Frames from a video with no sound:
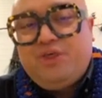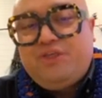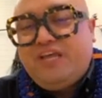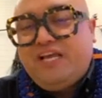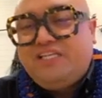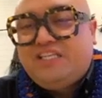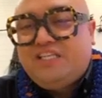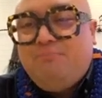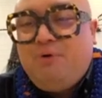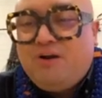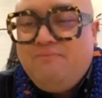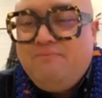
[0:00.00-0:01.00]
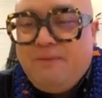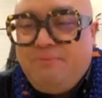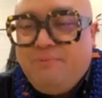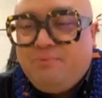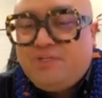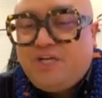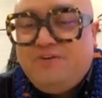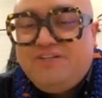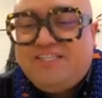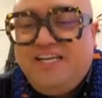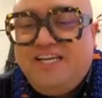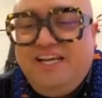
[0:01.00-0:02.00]
it's all the things on the bottom that people don't
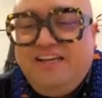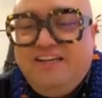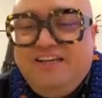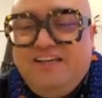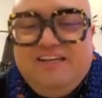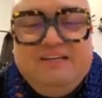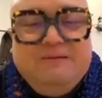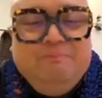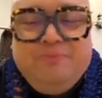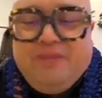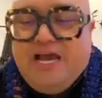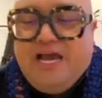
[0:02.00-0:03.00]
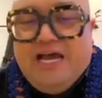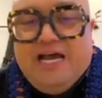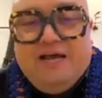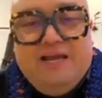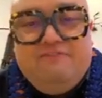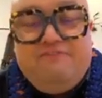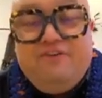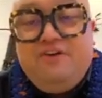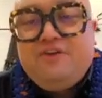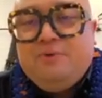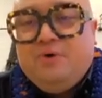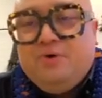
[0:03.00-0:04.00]
see. And
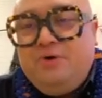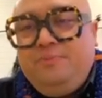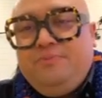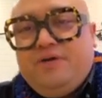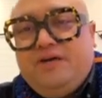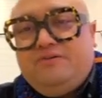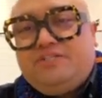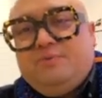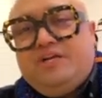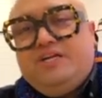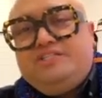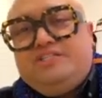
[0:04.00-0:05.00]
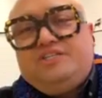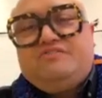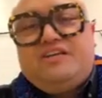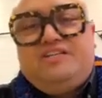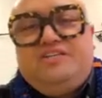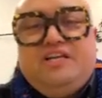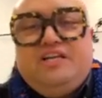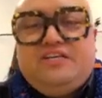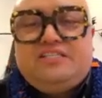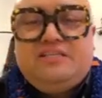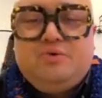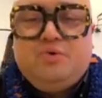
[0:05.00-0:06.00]
furthermore, I also wanted to direct you to
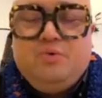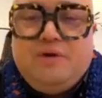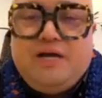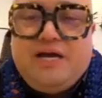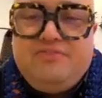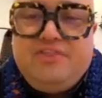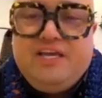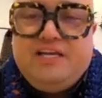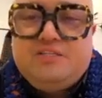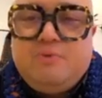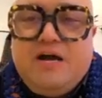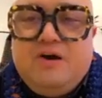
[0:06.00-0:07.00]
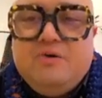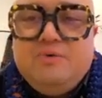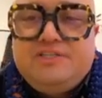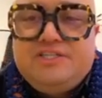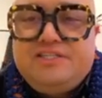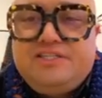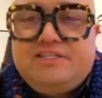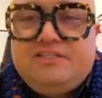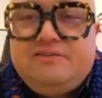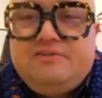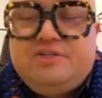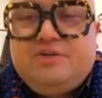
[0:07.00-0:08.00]
this little thing as well, which
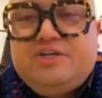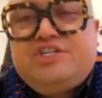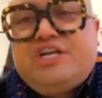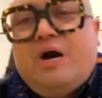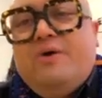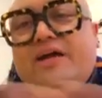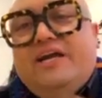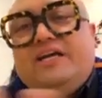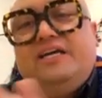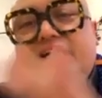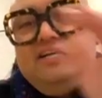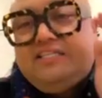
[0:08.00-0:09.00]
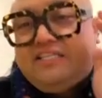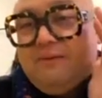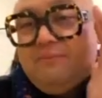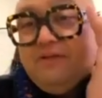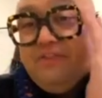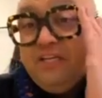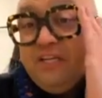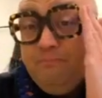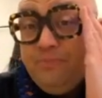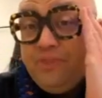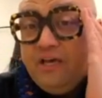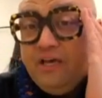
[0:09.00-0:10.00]
is sort of showing some of
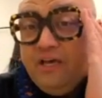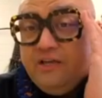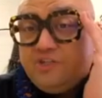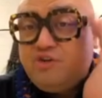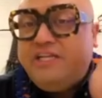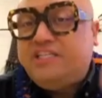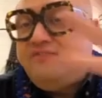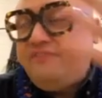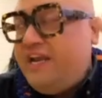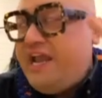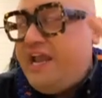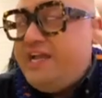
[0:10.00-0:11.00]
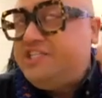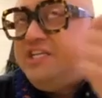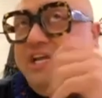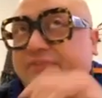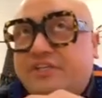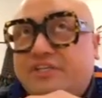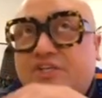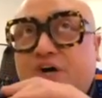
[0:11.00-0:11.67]
the traits of ADHD at